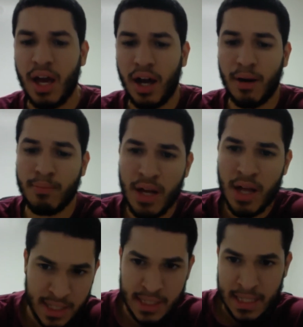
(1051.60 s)

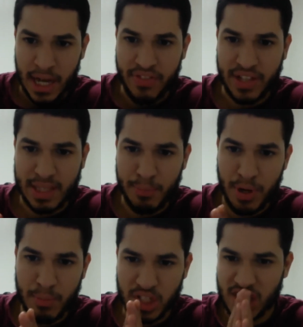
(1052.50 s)
I think that
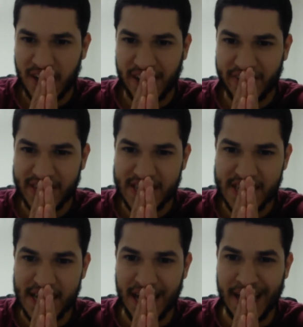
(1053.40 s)
pretty much covers it.